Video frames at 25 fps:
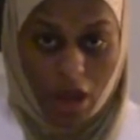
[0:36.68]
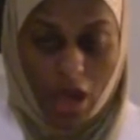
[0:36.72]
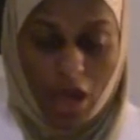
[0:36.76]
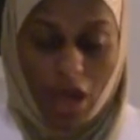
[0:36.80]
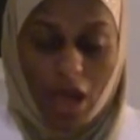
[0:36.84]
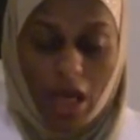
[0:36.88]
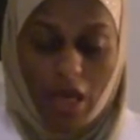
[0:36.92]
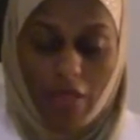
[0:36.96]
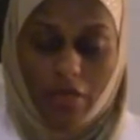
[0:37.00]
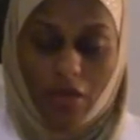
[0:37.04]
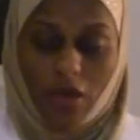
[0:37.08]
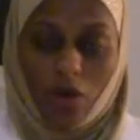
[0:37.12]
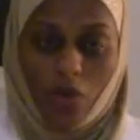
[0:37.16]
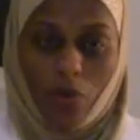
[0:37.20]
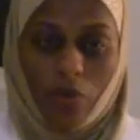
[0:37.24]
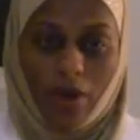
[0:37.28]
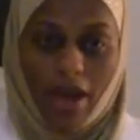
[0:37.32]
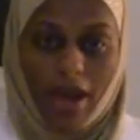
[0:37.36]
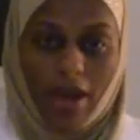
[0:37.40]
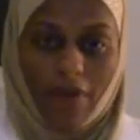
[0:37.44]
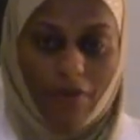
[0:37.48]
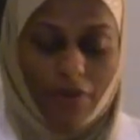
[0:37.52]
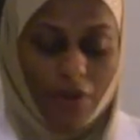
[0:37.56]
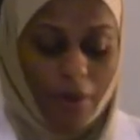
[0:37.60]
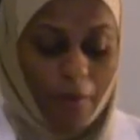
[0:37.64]
And then we
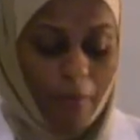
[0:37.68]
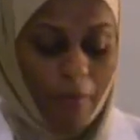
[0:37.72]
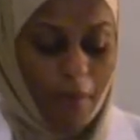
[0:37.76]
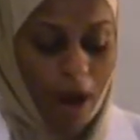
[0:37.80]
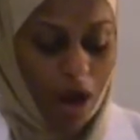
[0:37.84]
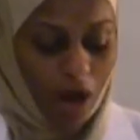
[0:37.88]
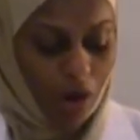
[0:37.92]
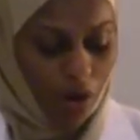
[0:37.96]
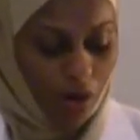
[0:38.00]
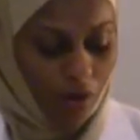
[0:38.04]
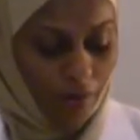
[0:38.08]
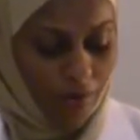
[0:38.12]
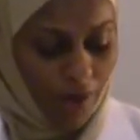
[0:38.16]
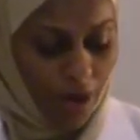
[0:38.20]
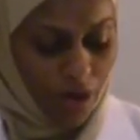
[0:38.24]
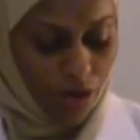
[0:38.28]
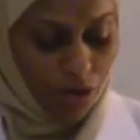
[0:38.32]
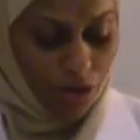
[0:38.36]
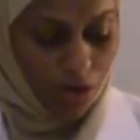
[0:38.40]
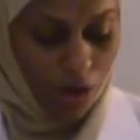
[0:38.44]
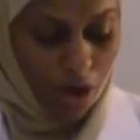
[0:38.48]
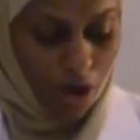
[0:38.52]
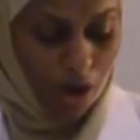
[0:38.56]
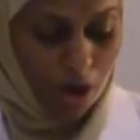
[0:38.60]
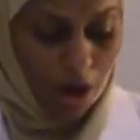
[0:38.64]
have the
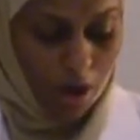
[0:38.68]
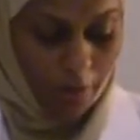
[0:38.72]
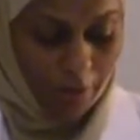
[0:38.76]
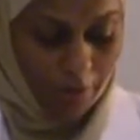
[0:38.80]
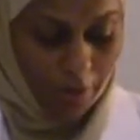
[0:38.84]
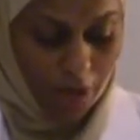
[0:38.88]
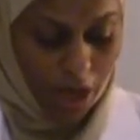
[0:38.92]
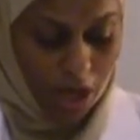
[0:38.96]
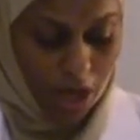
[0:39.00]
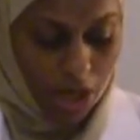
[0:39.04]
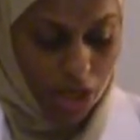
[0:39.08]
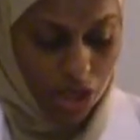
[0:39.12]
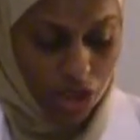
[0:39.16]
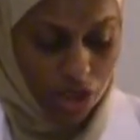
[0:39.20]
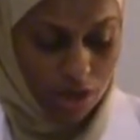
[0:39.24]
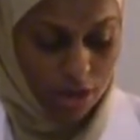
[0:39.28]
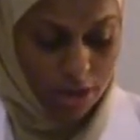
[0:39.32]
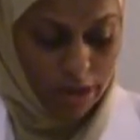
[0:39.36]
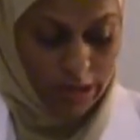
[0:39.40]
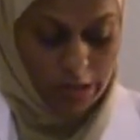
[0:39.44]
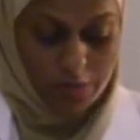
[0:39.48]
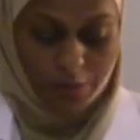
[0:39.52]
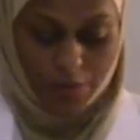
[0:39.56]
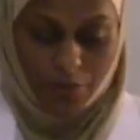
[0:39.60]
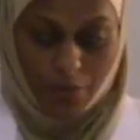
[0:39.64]
macrovascular
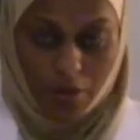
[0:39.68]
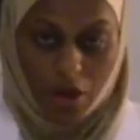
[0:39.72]
complications,